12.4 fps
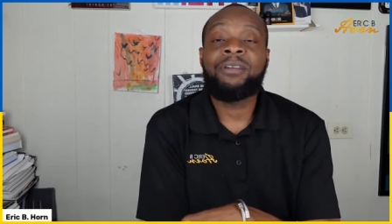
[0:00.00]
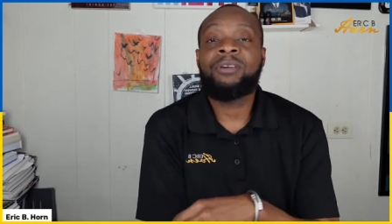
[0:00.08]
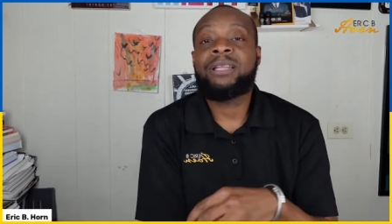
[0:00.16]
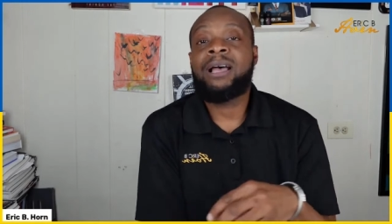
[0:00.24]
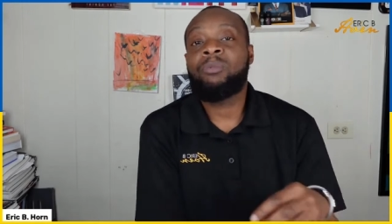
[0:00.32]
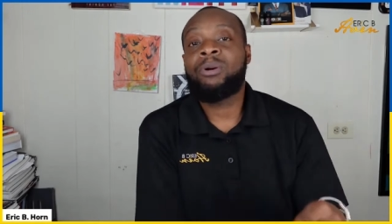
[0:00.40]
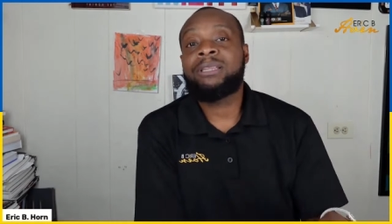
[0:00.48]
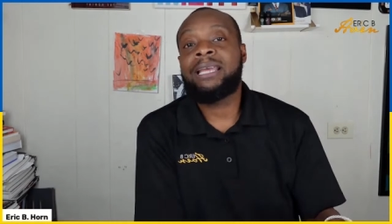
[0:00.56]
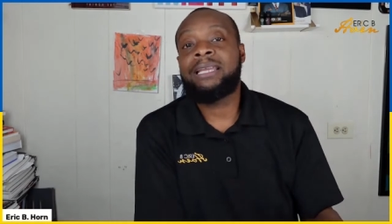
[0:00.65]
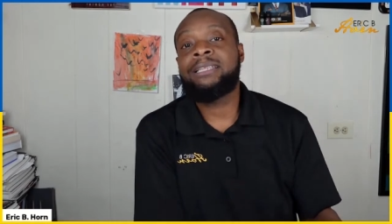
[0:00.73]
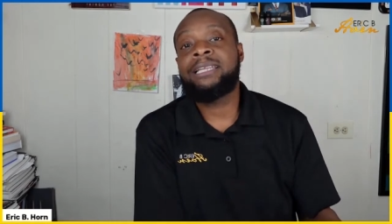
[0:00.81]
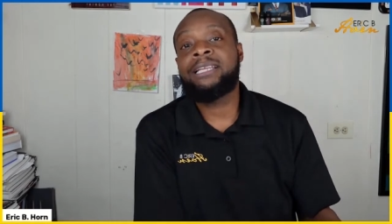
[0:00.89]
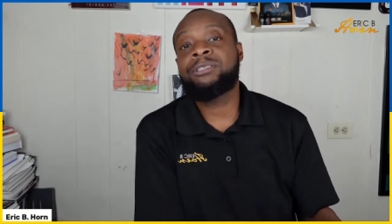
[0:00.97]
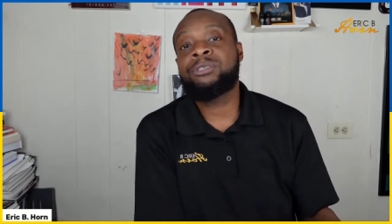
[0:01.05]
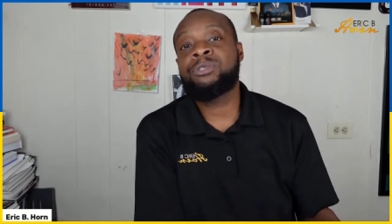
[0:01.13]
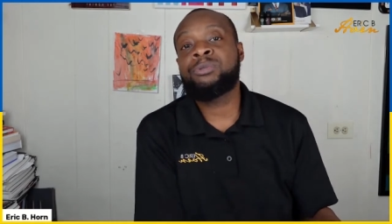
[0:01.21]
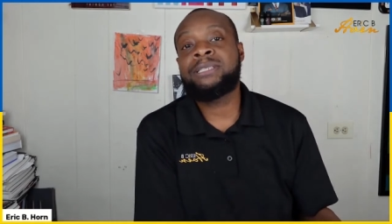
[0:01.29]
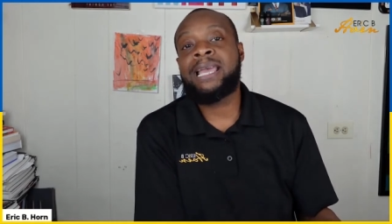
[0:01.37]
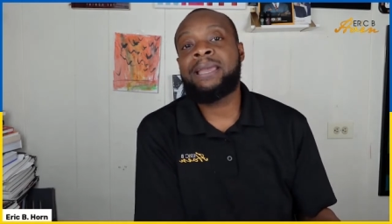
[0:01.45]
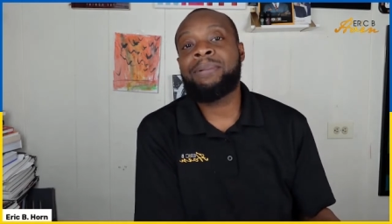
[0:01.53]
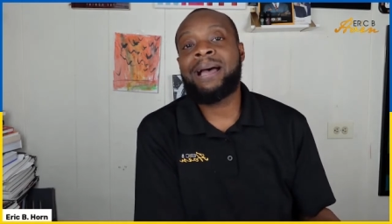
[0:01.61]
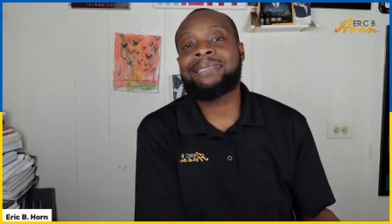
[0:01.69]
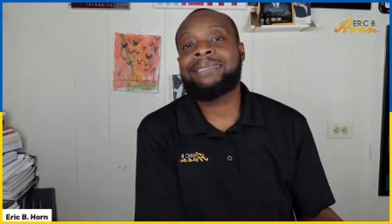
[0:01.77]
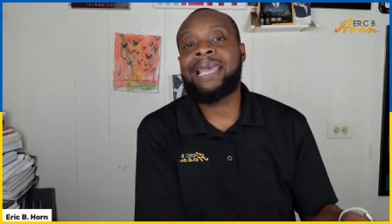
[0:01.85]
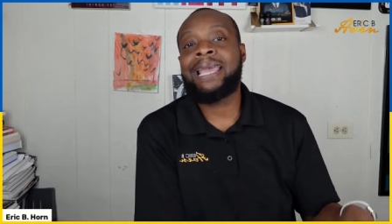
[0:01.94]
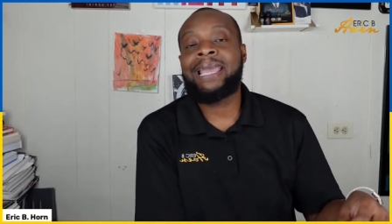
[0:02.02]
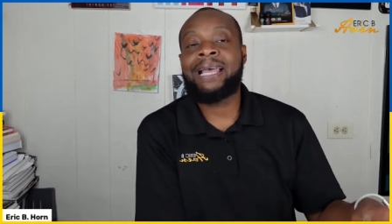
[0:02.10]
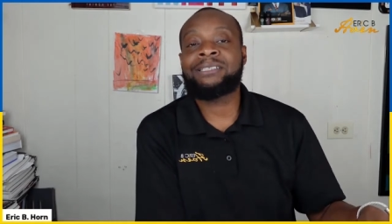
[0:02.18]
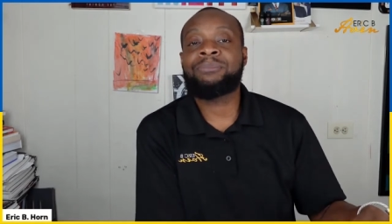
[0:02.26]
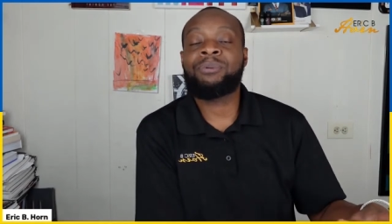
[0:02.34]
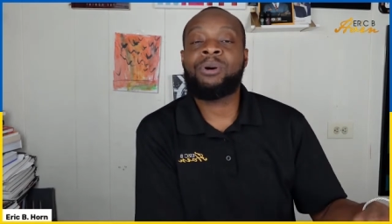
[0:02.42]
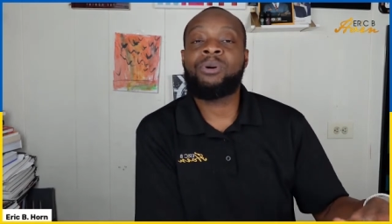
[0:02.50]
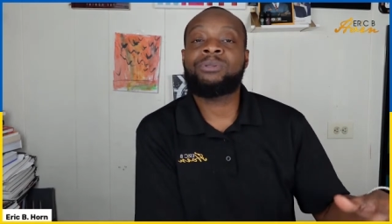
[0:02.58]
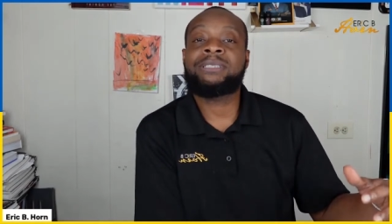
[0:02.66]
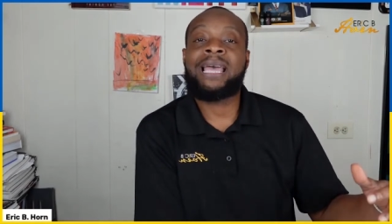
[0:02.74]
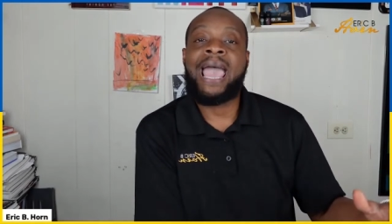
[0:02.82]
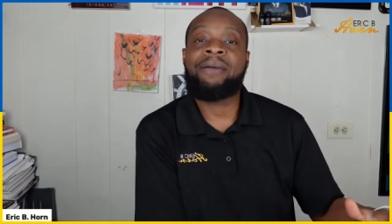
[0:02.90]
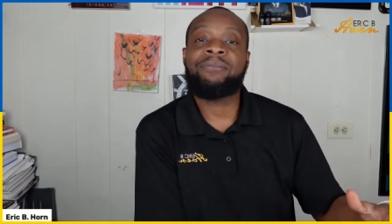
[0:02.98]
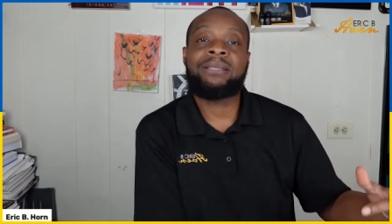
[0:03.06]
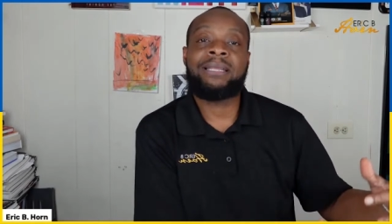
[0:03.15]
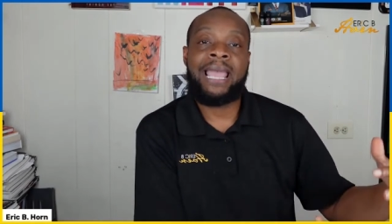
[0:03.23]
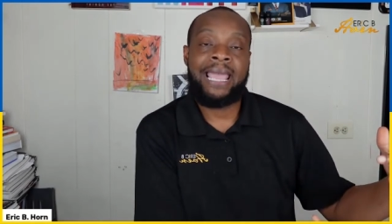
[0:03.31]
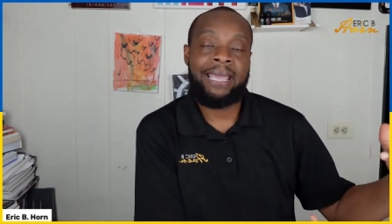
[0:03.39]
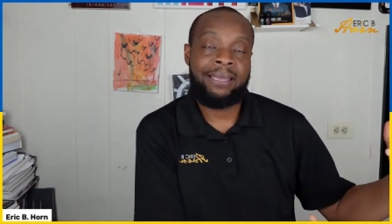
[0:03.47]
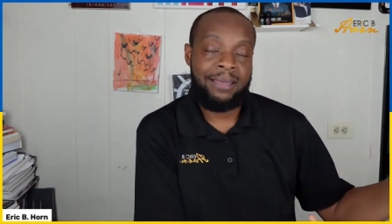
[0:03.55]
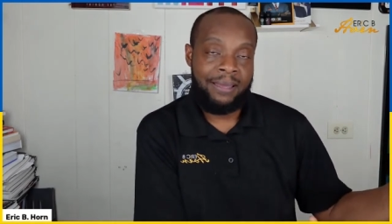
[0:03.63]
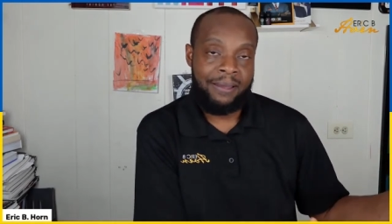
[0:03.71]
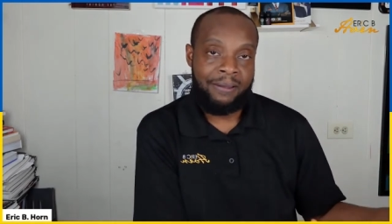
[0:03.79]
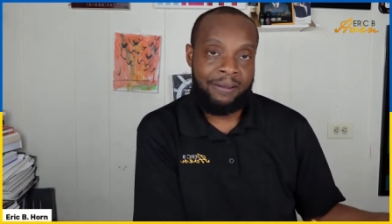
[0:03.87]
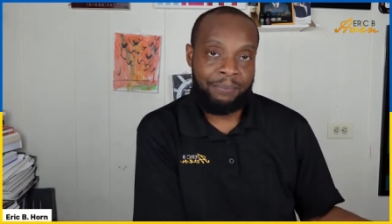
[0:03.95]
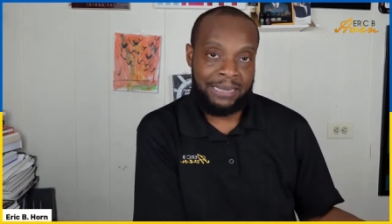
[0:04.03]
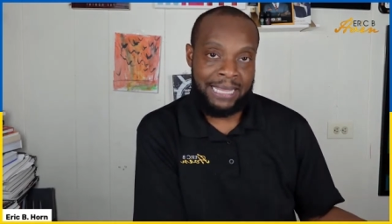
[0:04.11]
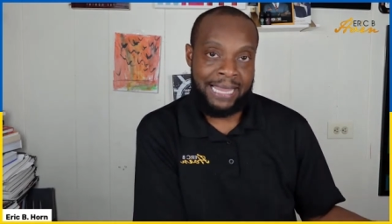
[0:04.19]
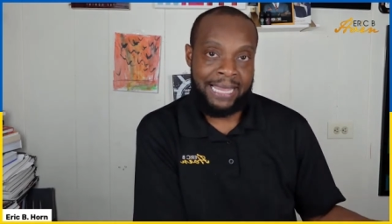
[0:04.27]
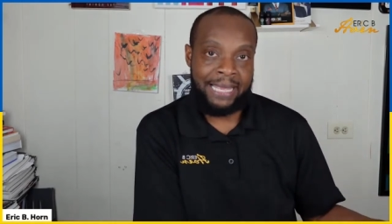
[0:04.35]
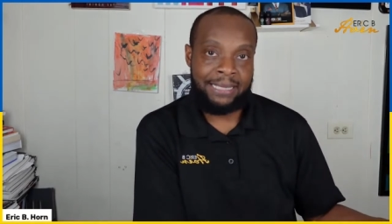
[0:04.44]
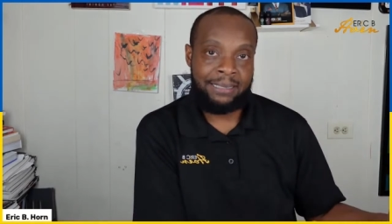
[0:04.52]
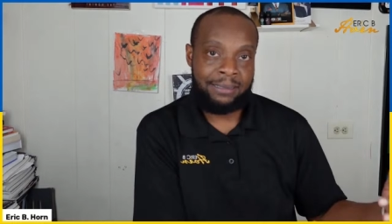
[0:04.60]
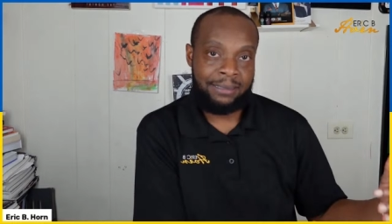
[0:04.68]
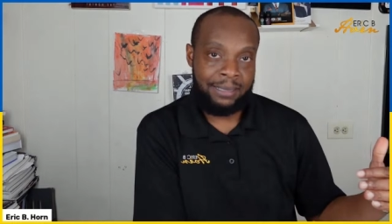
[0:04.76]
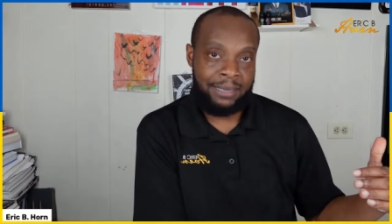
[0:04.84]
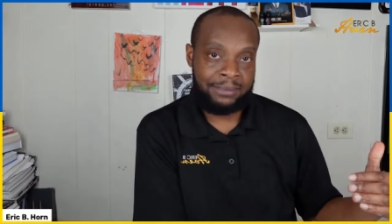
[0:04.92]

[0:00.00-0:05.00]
and figuring out what they need to do day by day, as opposed to having a plan,